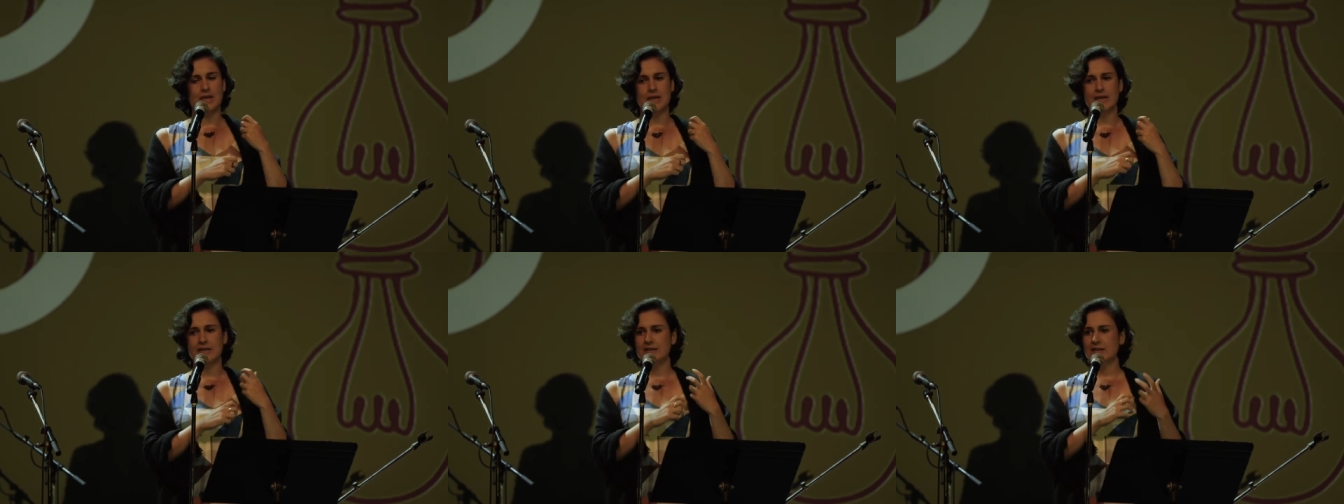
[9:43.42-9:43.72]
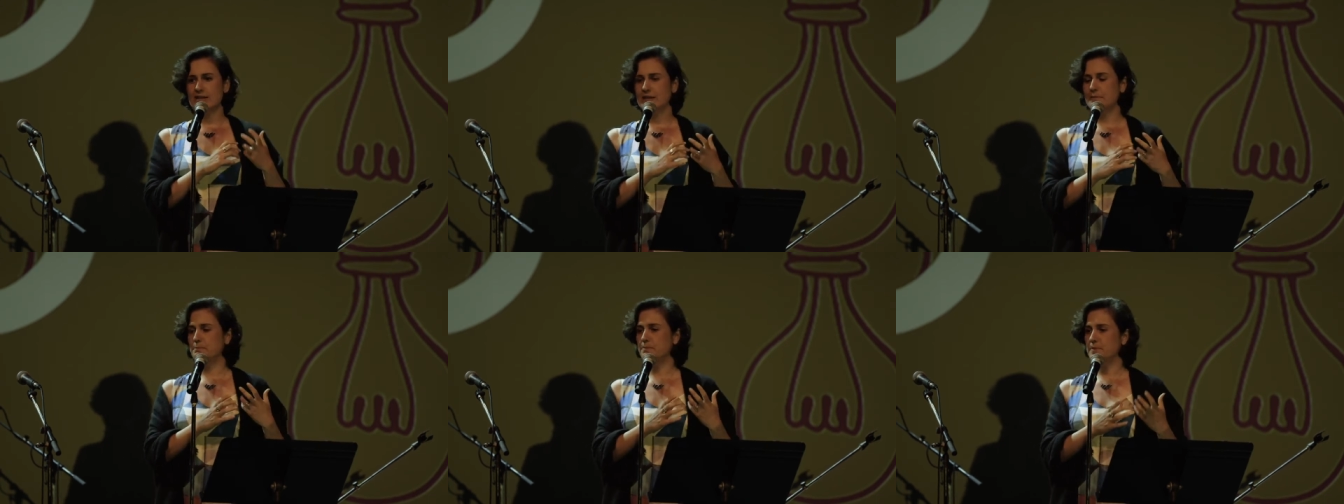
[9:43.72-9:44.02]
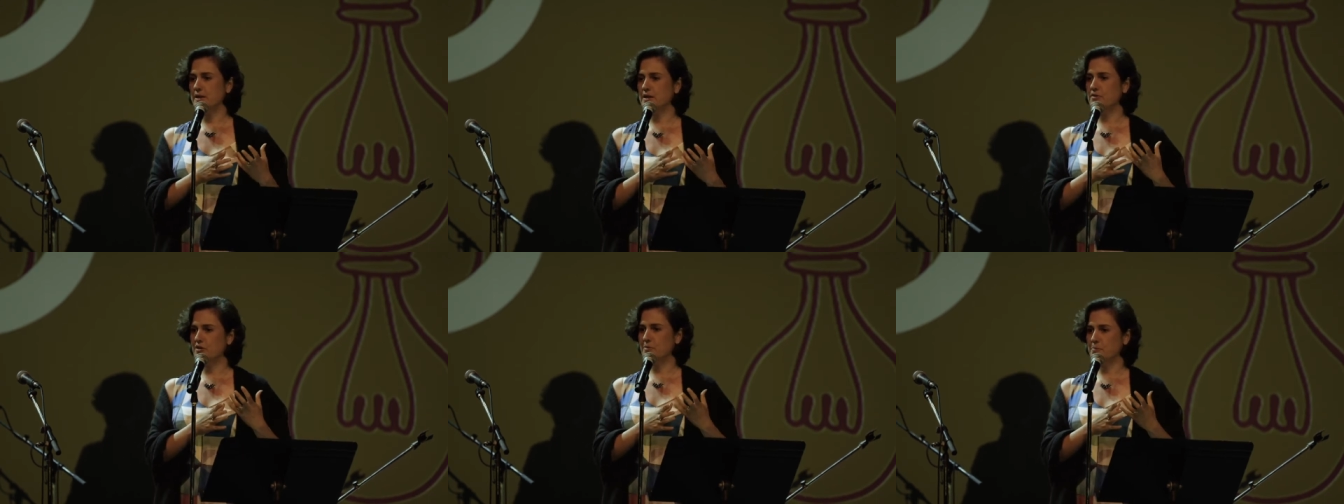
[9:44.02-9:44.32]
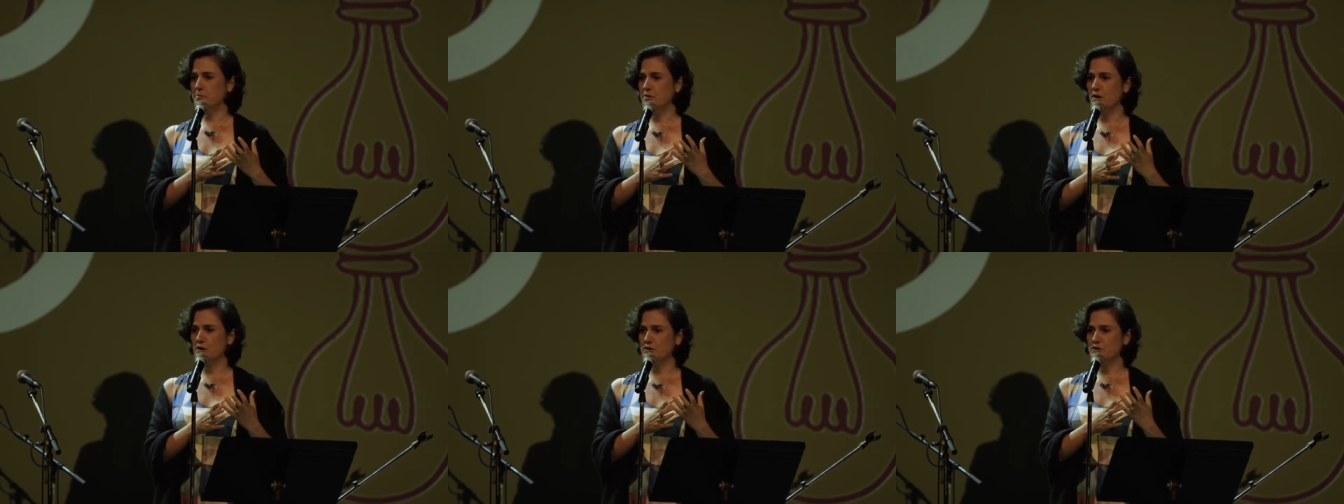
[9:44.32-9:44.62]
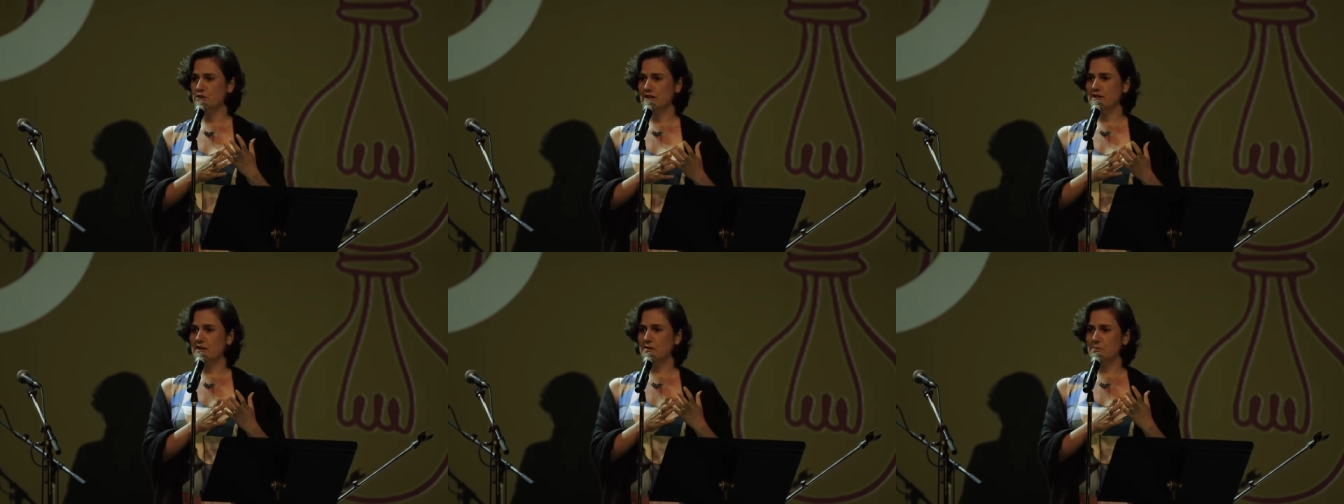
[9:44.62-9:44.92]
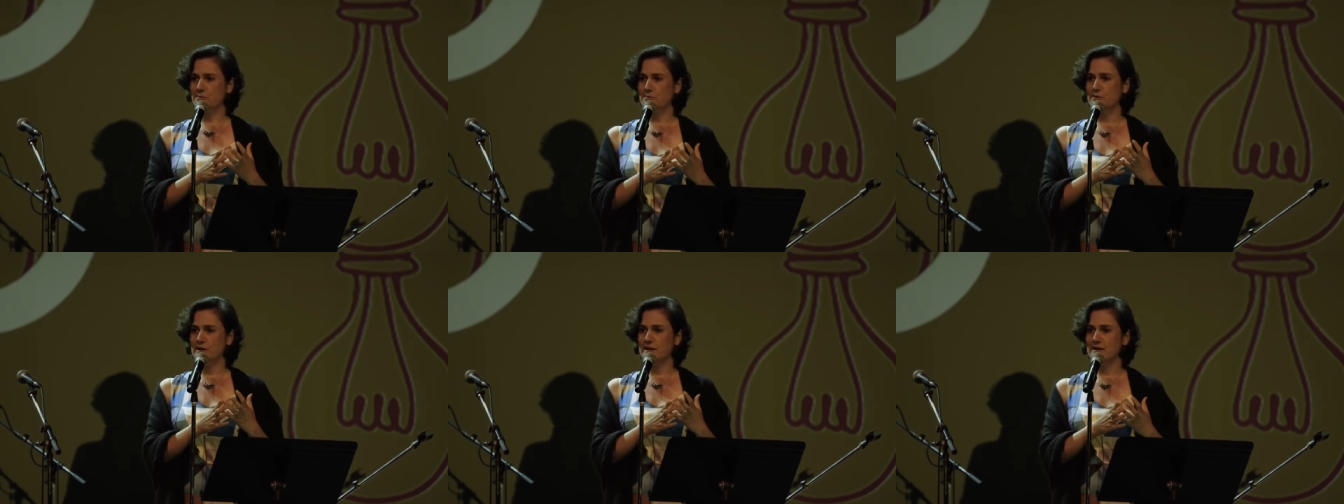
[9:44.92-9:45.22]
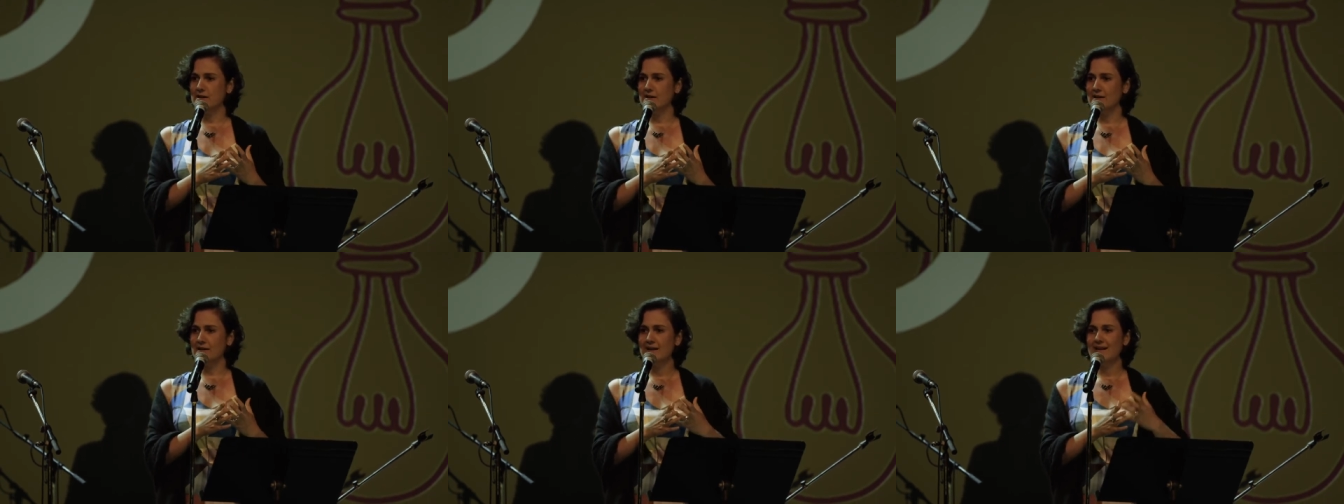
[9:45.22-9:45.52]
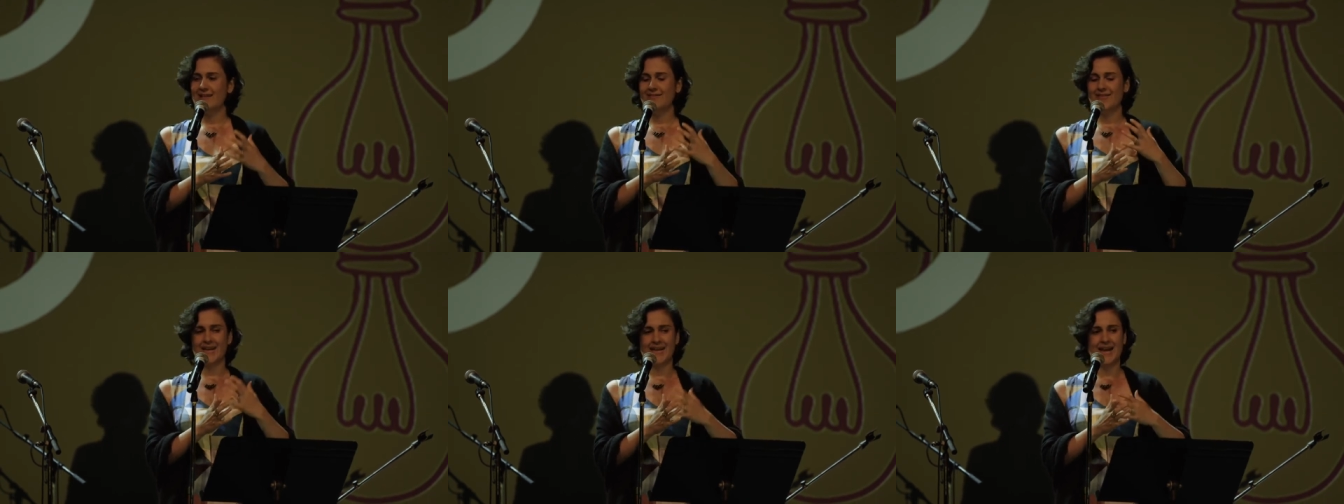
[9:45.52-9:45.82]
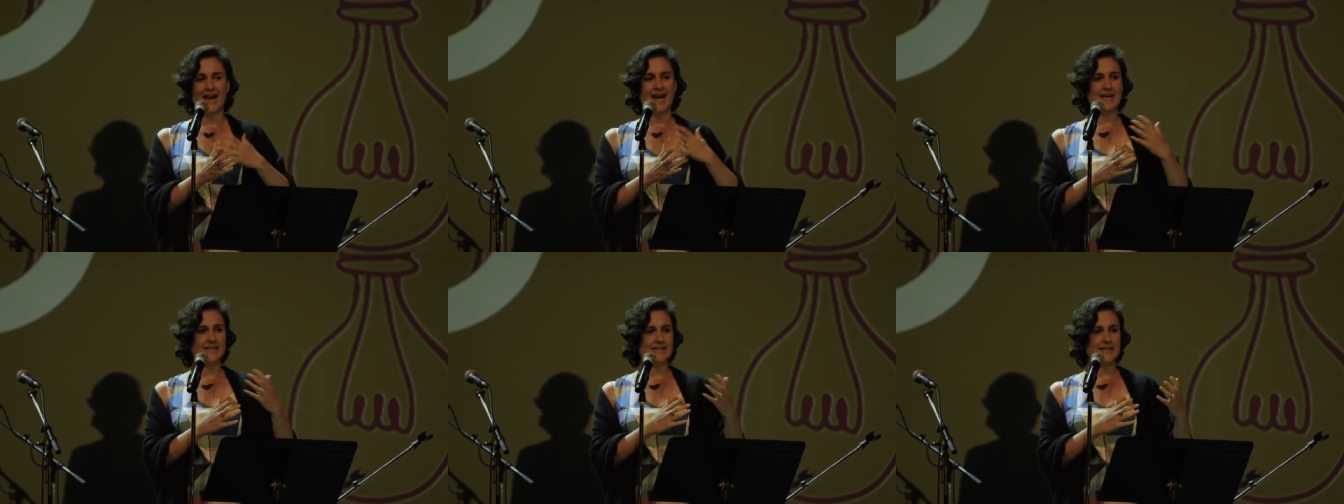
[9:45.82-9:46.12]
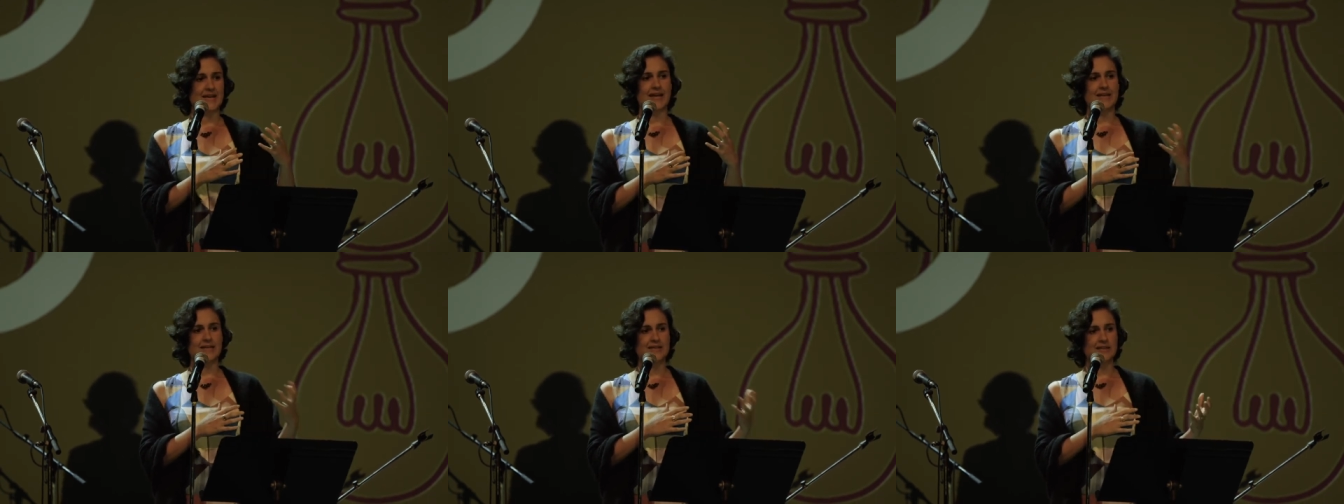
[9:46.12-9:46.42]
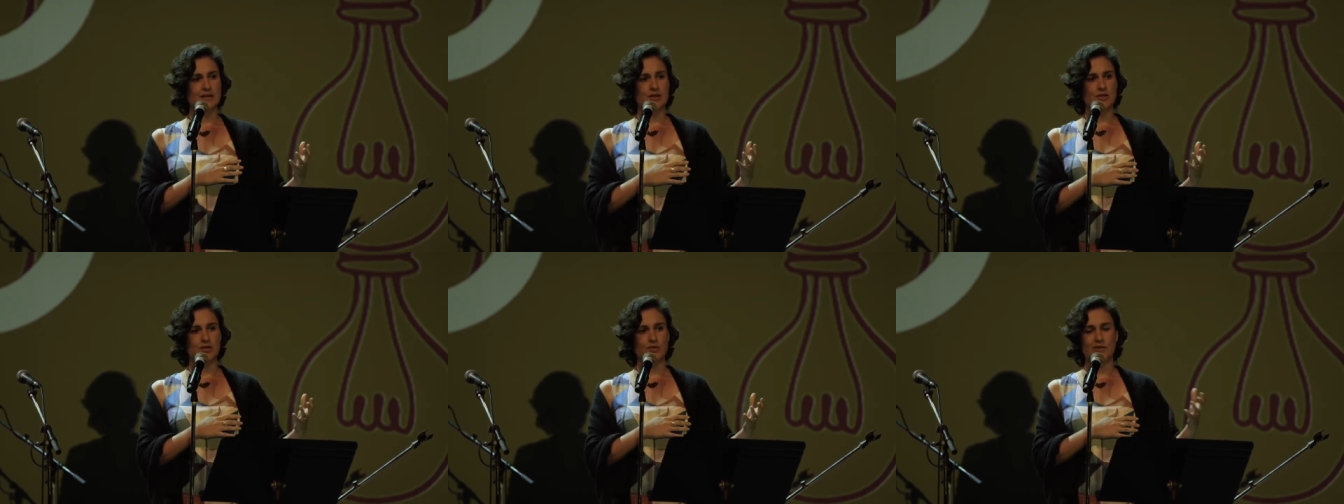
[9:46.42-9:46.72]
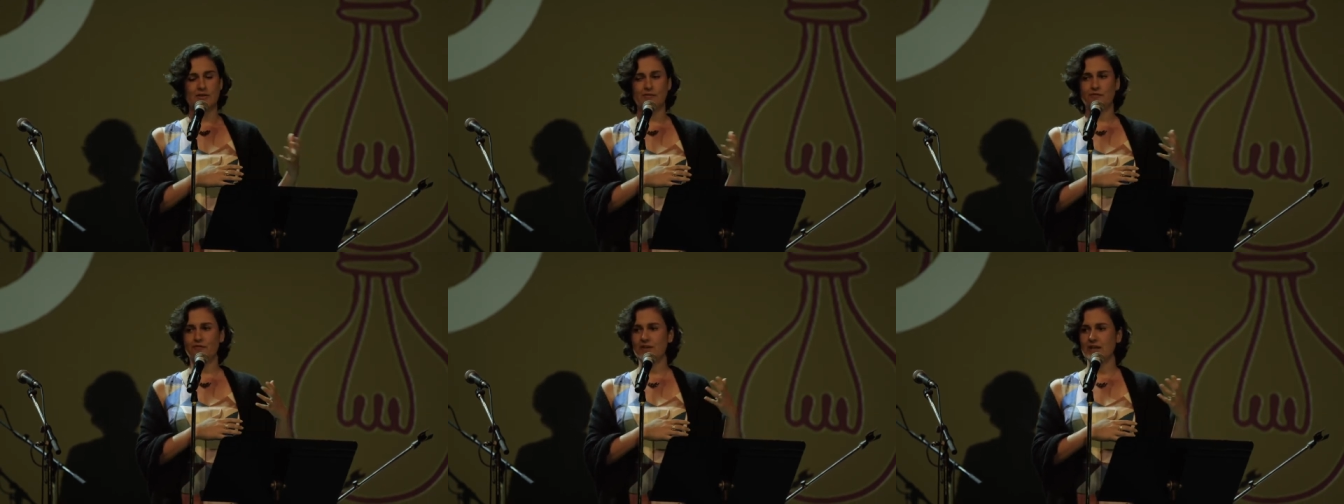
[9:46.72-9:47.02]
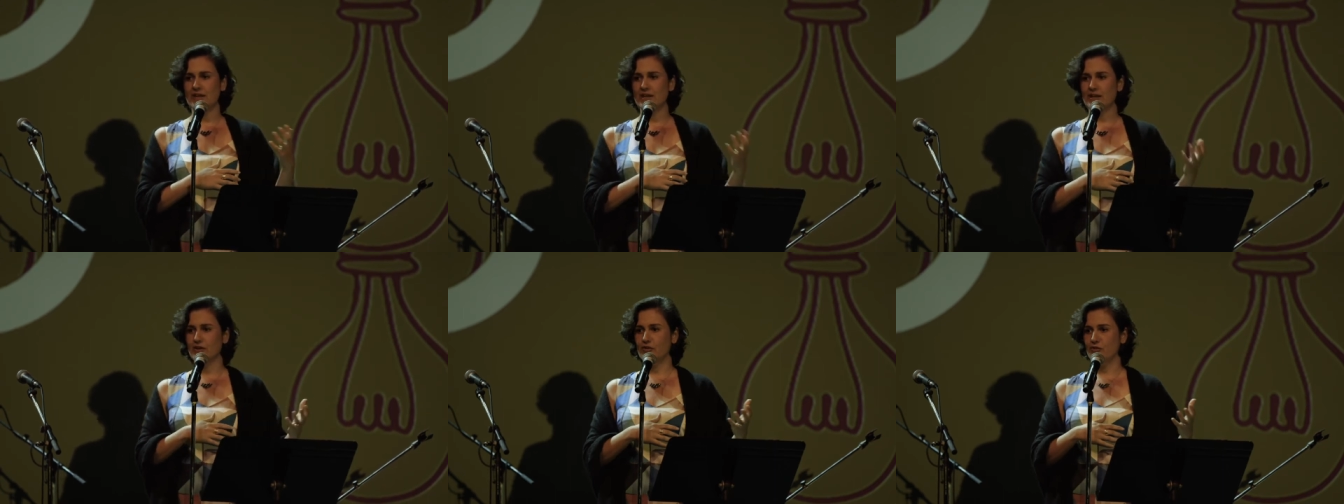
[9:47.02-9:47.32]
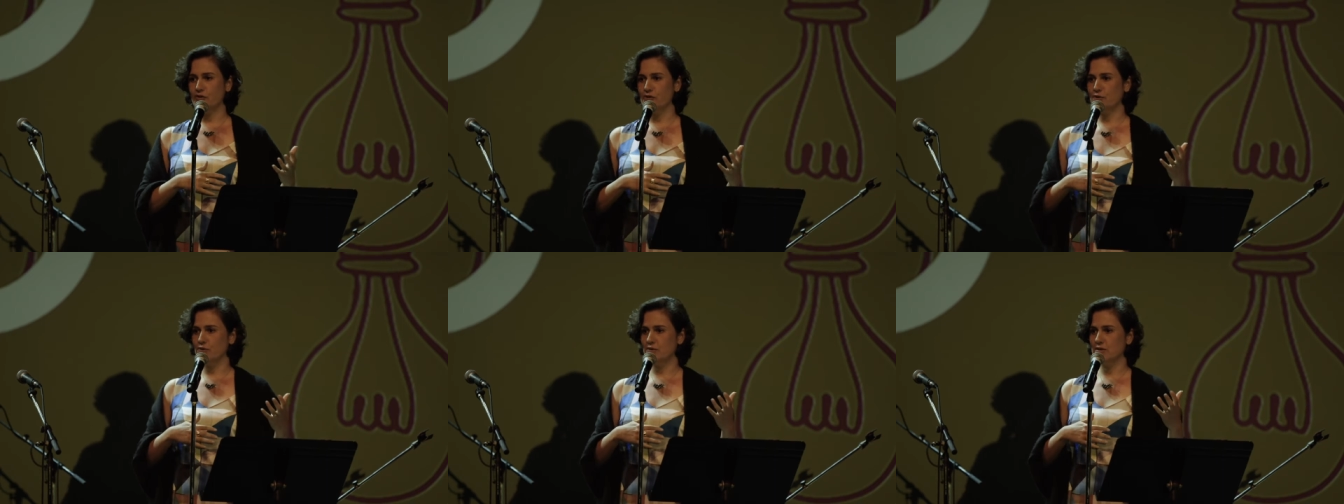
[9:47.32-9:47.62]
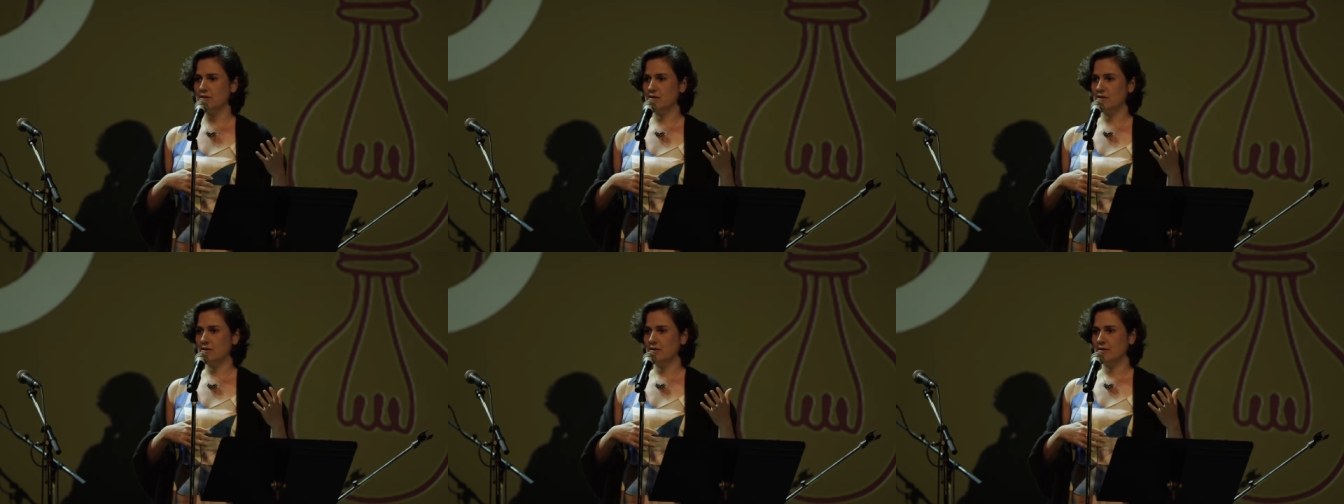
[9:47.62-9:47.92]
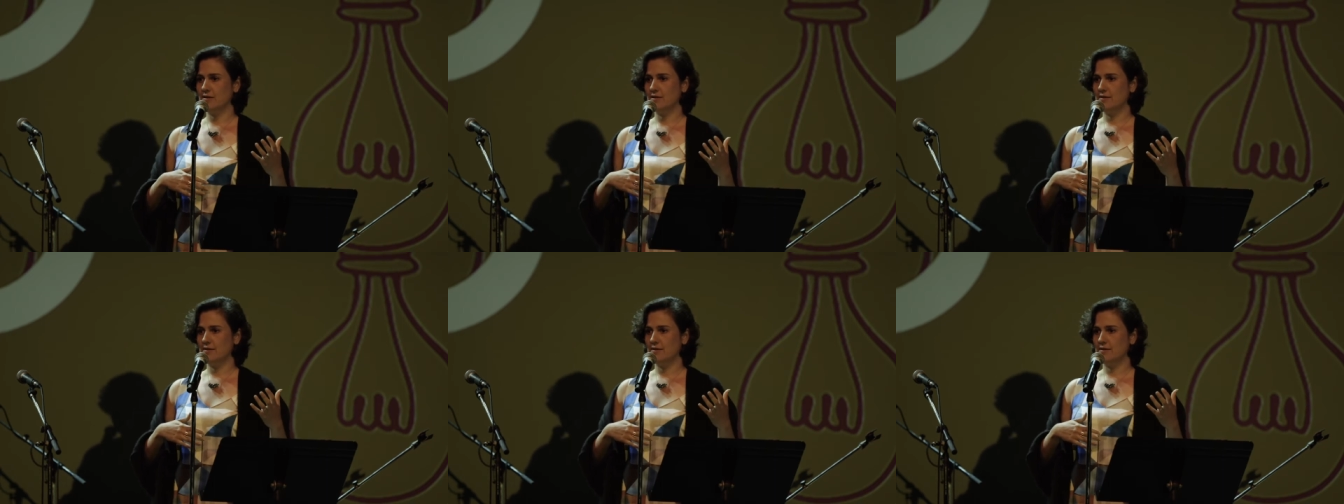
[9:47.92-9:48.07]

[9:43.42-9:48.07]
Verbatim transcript: in the imperial project in Britain that as anti-colonial feeling grows,